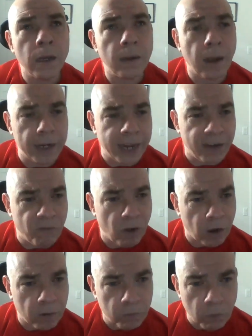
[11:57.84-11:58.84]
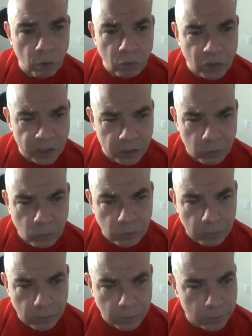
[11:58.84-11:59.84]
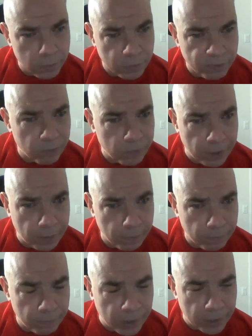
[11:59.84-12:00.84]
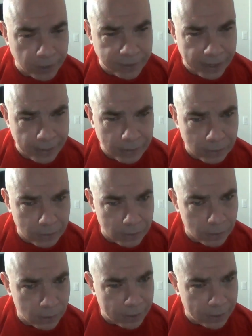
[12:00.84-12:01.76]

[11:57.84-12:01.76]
God Gave Rock and Roll to You from the Bill and Ted